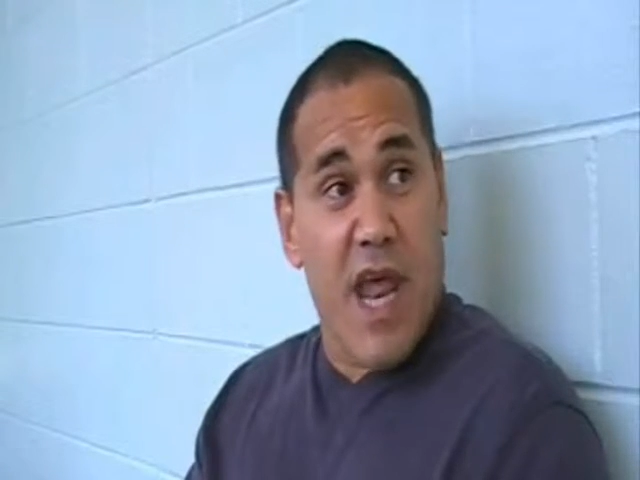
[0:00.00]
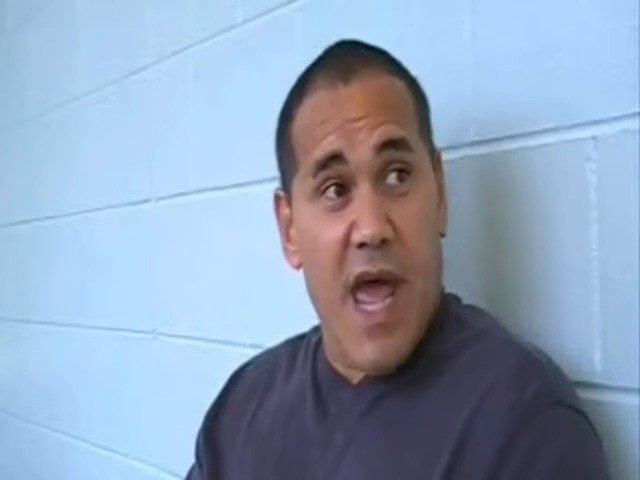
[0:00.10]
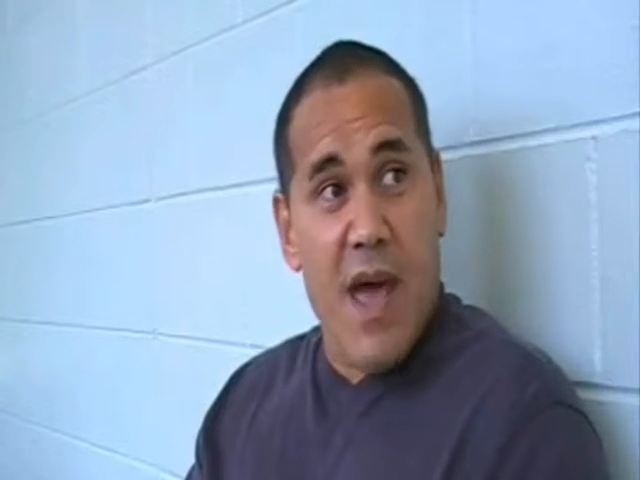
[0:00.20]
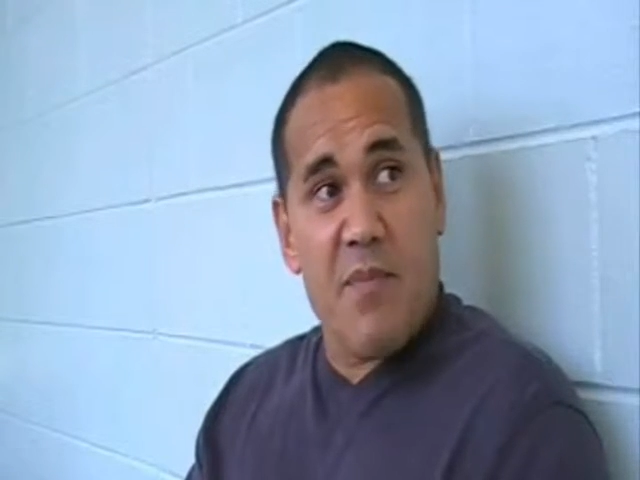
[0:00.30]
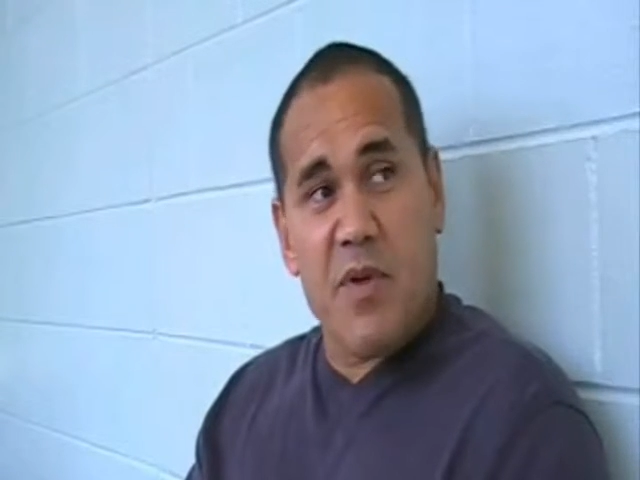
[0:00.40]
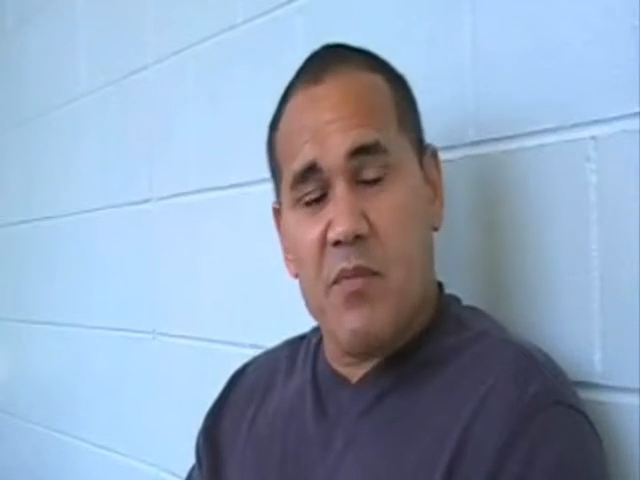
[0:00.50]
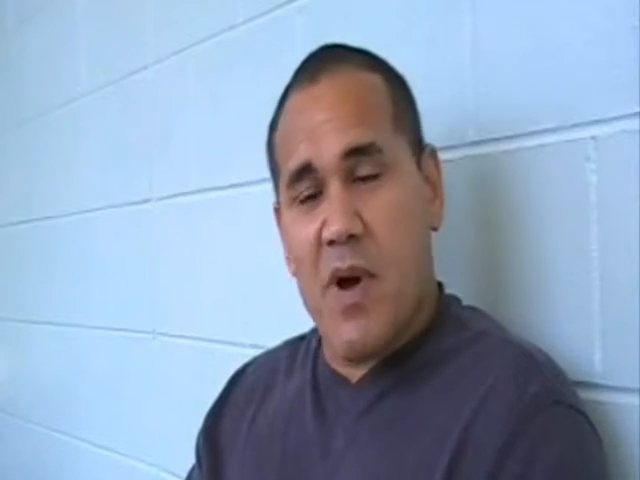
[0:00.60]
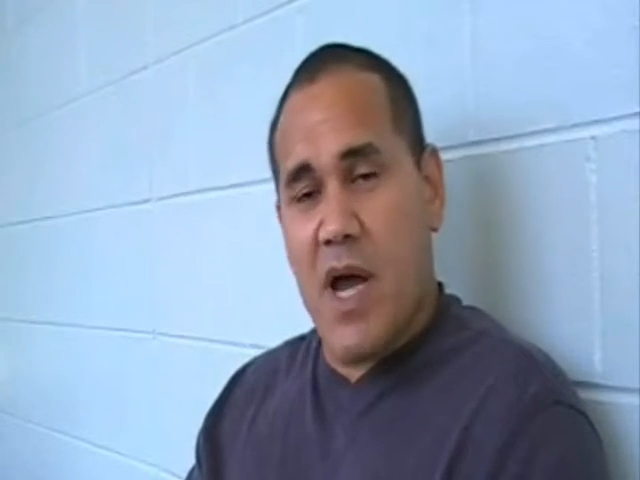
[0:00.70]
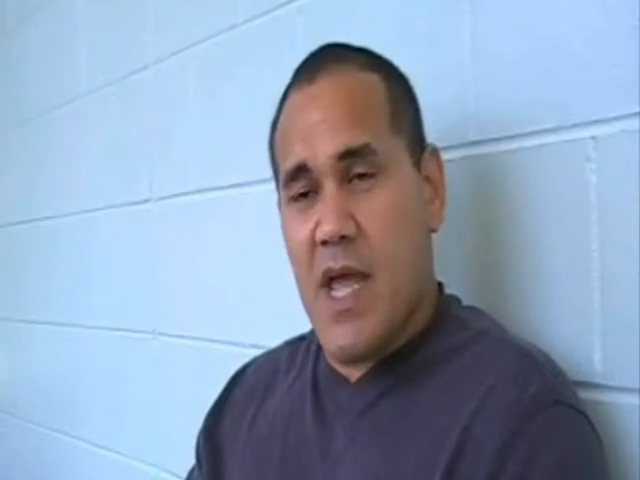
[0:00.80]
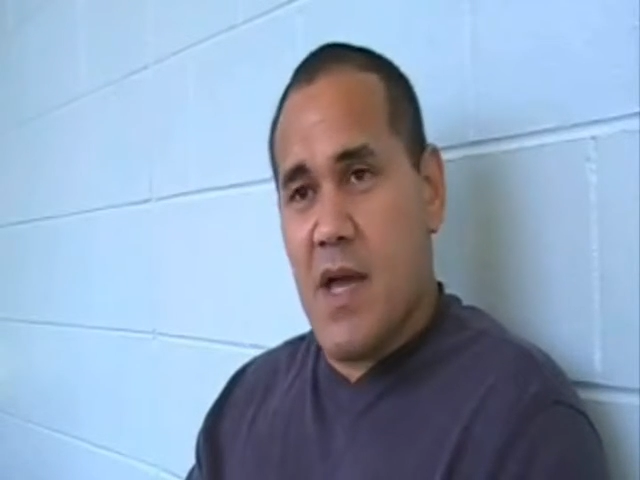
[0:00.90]
happened.
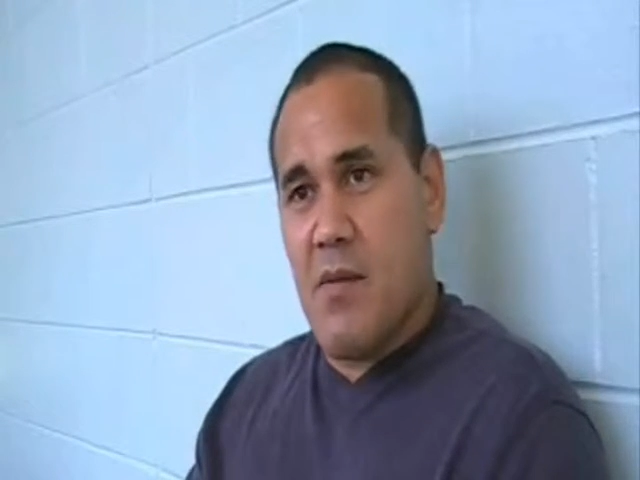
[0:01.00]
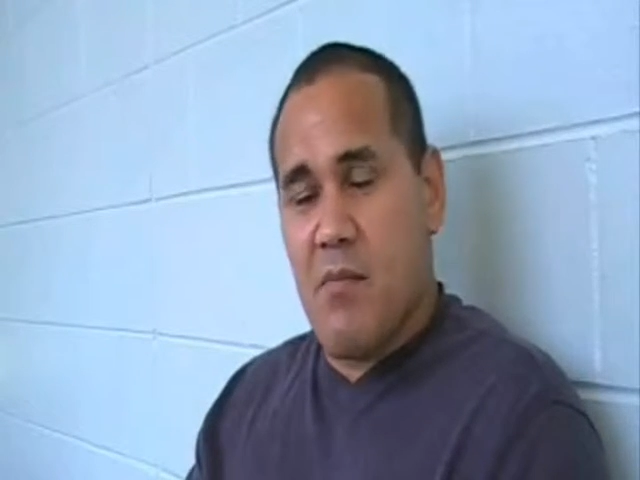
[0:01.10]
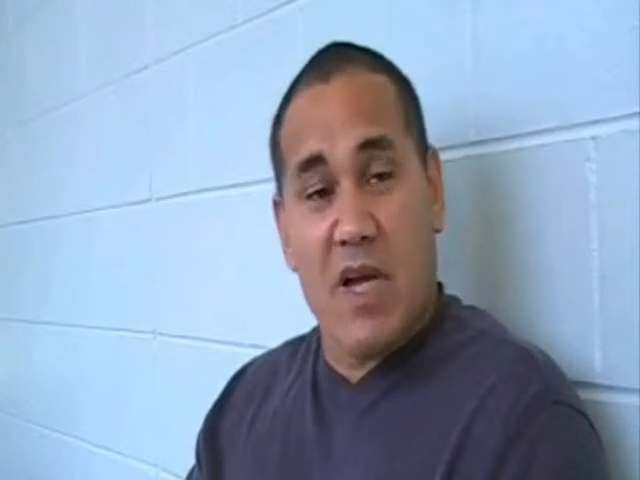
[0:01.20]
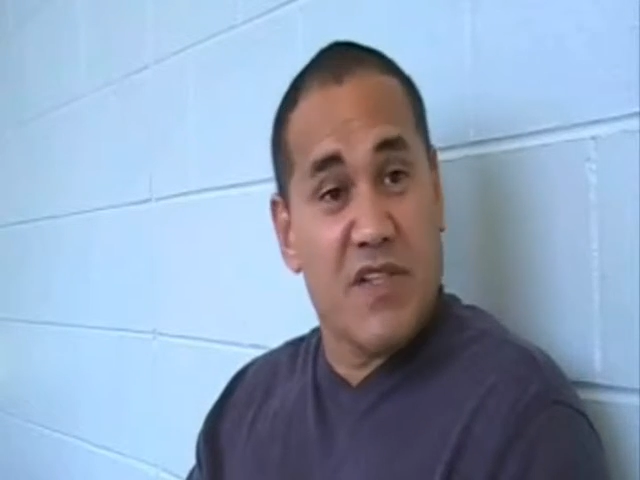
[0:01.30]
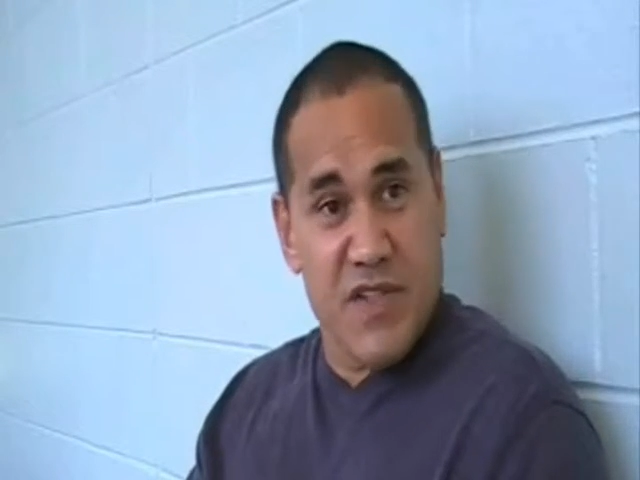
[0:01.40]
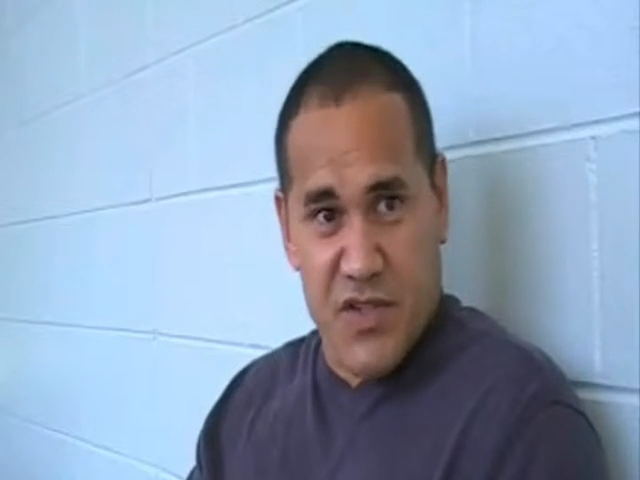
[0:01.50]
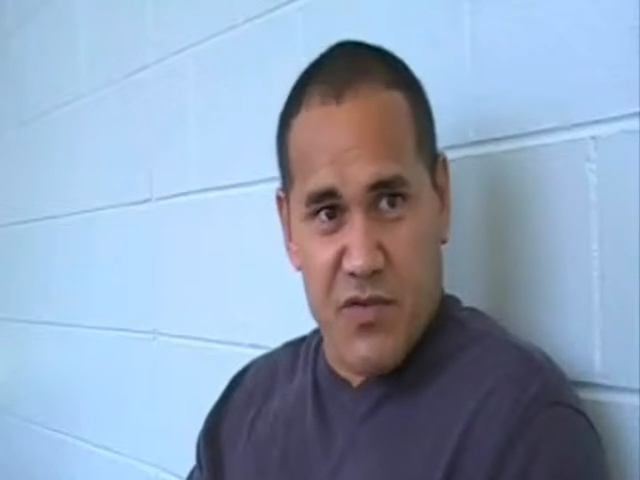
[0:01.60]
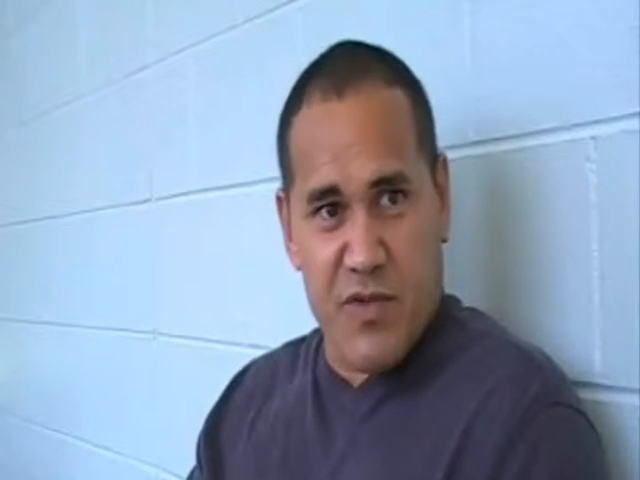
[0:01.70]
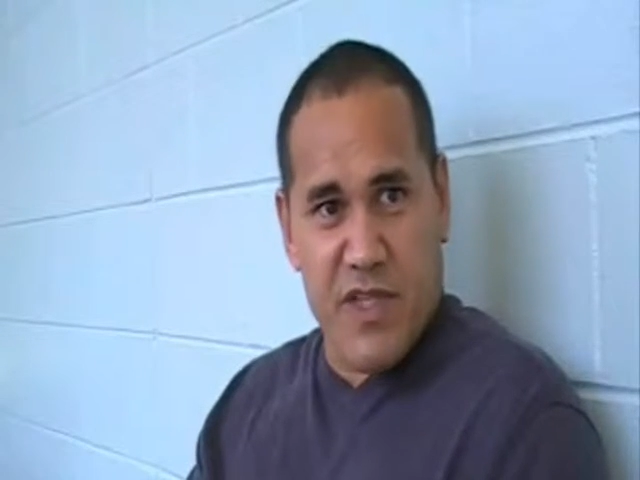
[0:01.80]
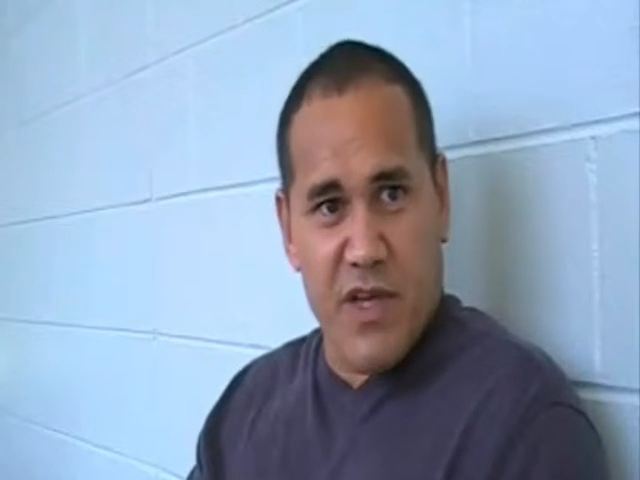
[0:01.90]
My
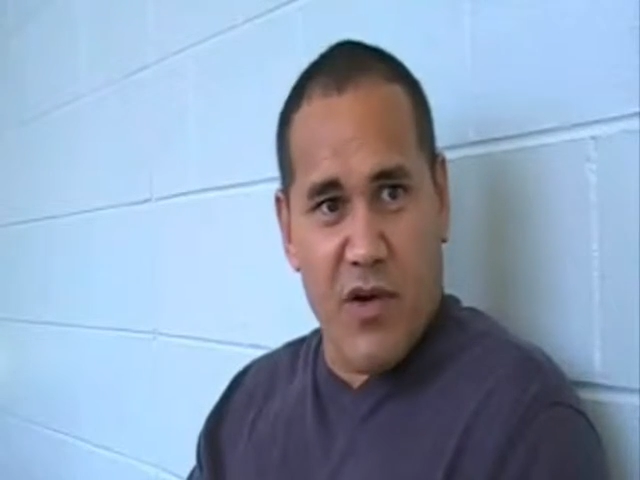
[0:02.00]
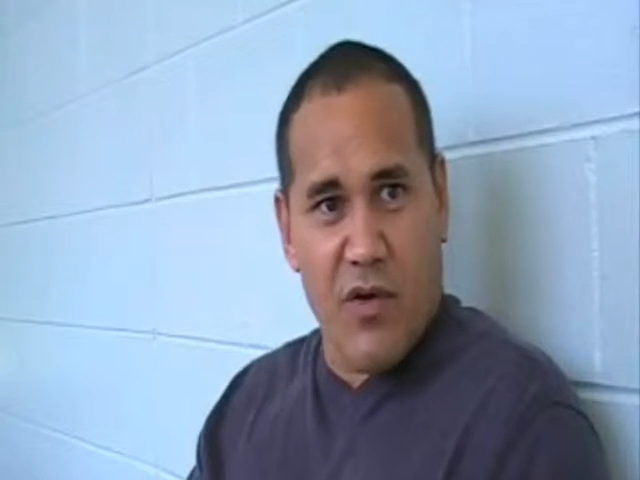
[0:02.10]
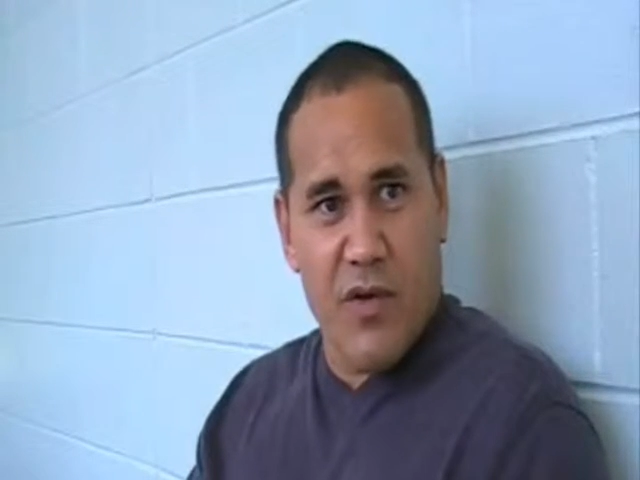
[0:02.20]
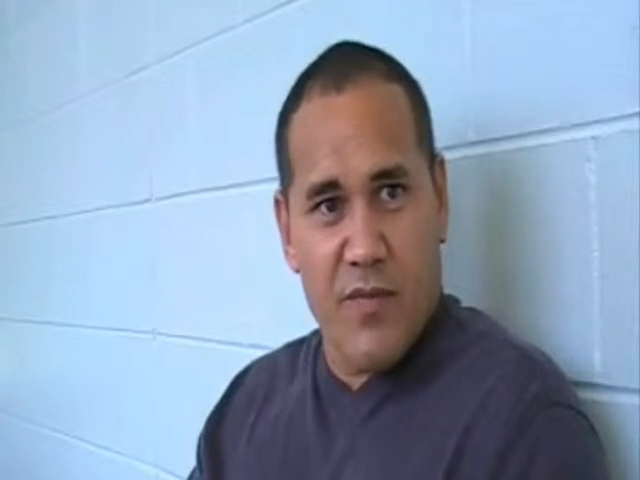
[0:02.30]
sister was killed.